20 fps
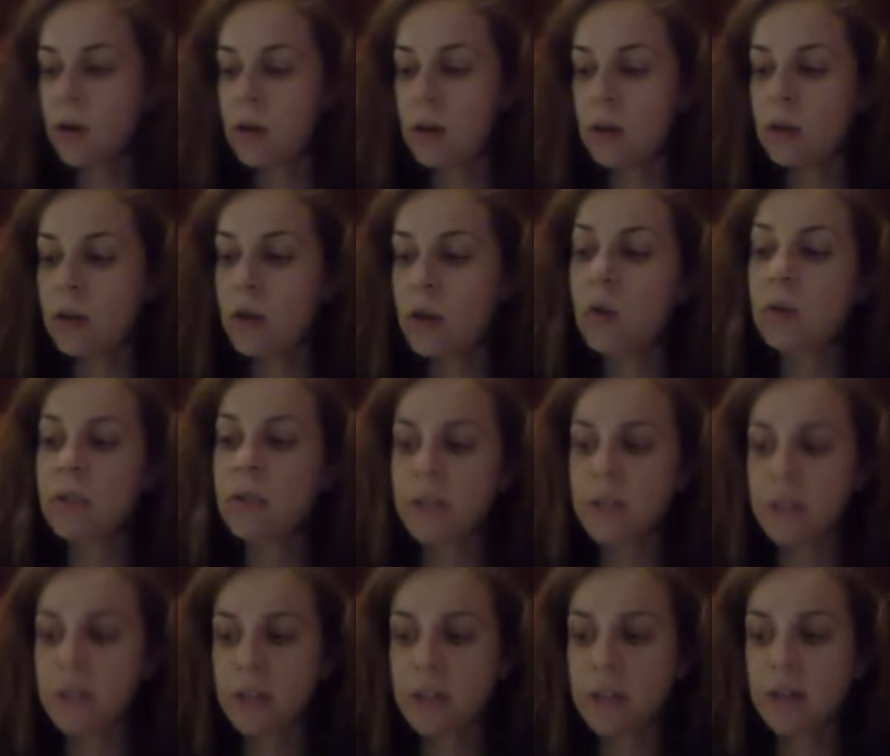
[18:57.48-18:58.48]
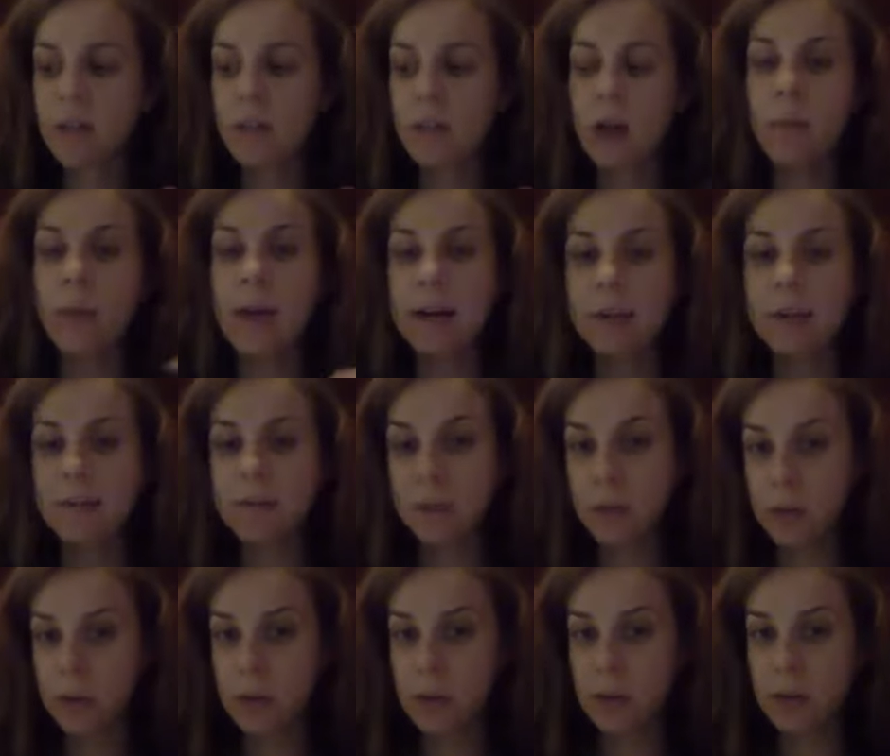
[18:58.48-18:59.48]
the oldest shares are bought back
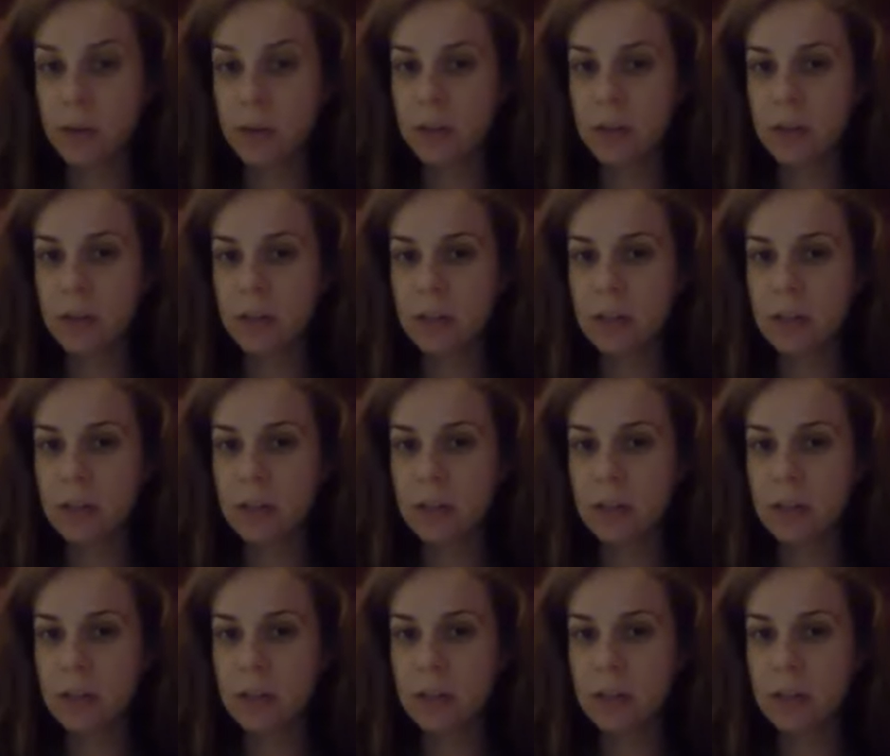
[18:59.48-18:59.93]
first.